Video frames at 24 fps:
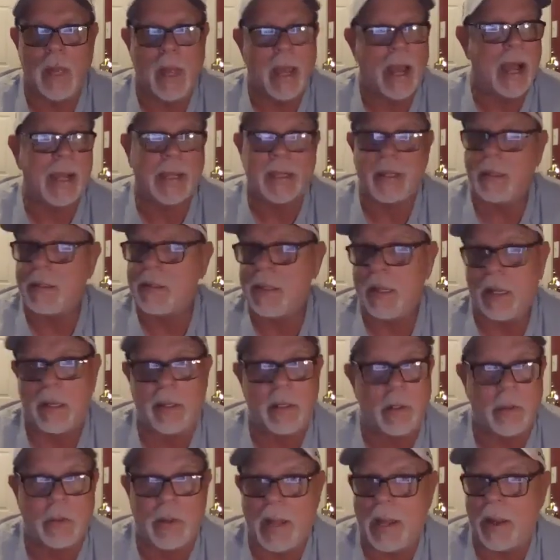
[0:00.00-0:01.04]
I can tell
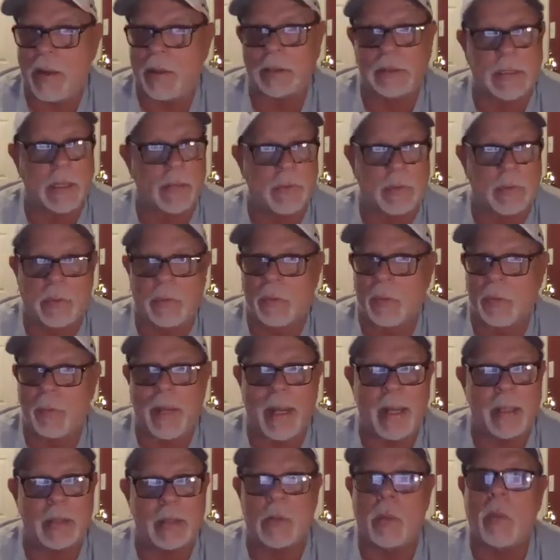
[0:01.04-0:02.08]
you now, it's never going to go
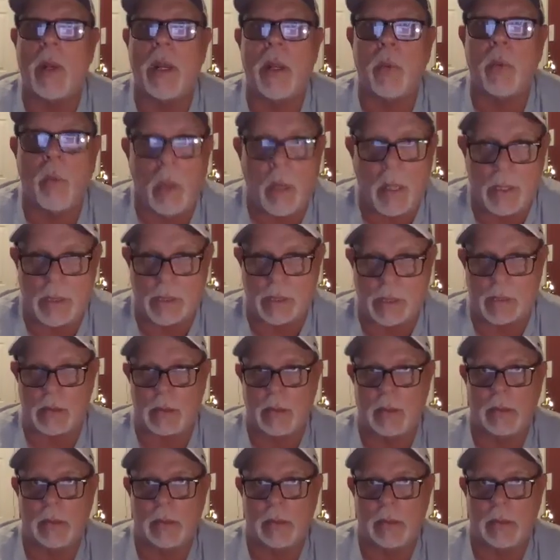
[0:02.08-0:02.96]
back to what it was.